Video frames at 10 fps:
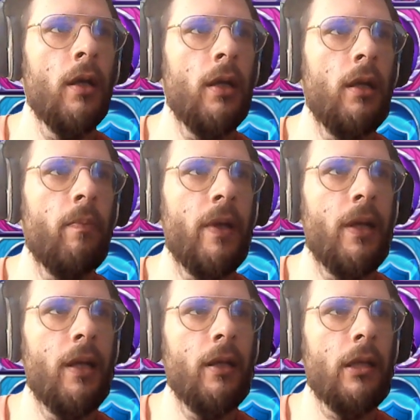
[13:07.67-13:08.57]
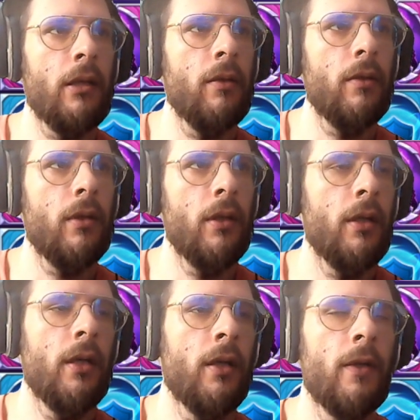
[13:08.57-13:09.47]
depending
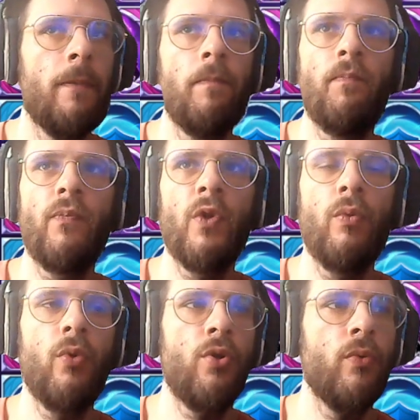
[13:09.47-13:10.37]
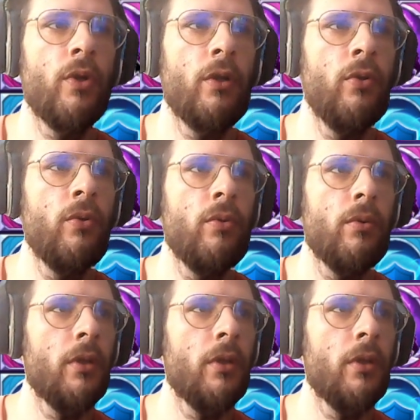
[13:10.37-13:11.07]
on what you want to do,